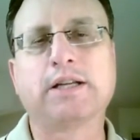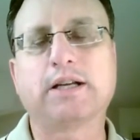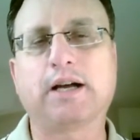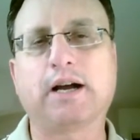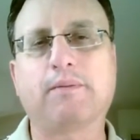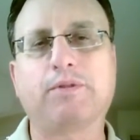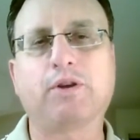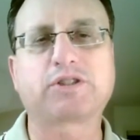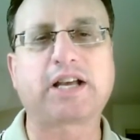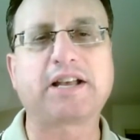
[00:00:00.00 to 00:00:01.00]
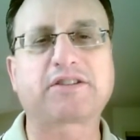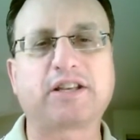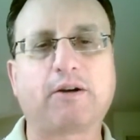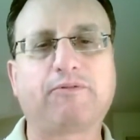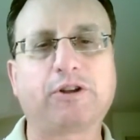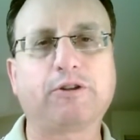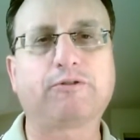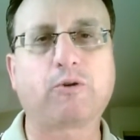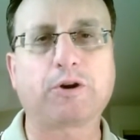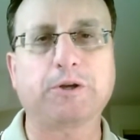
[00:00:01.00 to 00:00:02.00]
those guys can help fill it
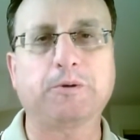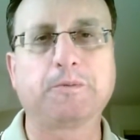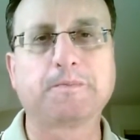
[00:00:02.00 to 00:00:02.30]
for you.